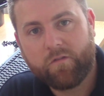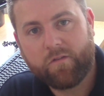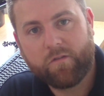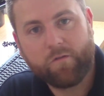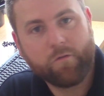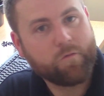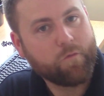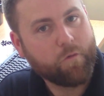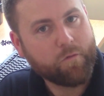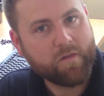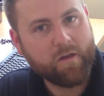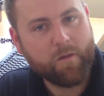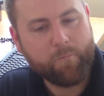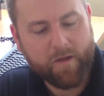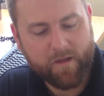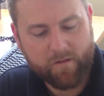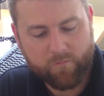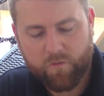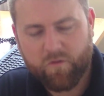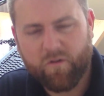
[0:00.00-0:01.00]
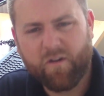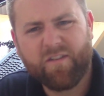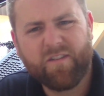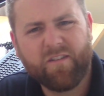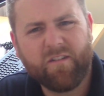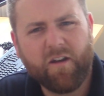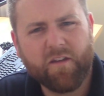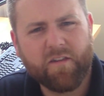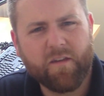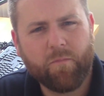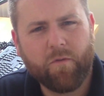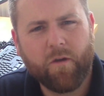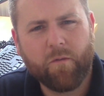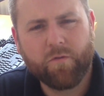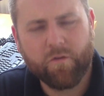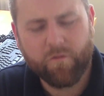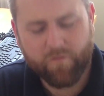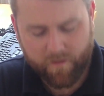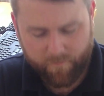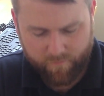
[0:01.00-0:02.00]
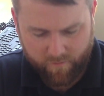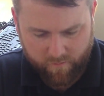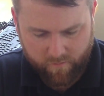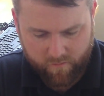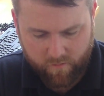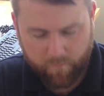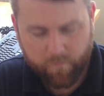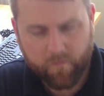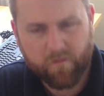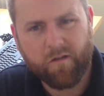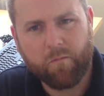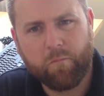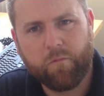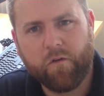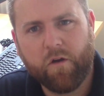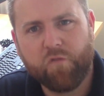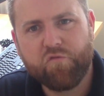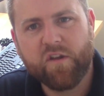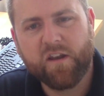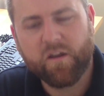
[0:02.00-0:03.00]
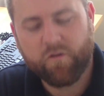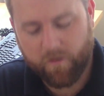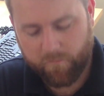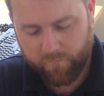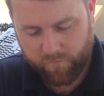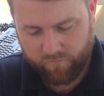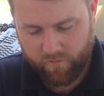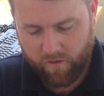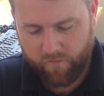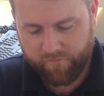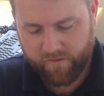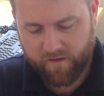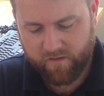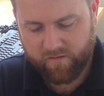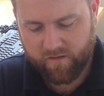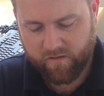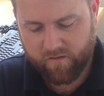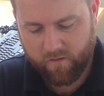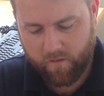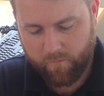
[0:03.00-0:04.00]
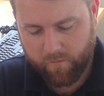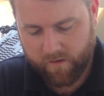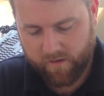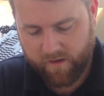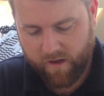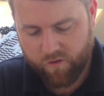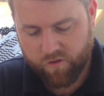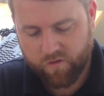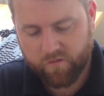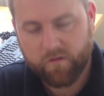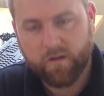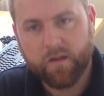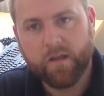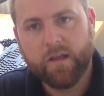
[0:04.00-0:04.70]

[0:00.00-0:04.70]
Sort of see what I mean, which I sometimes do because I prefer jelly crimps rather than this type of connection.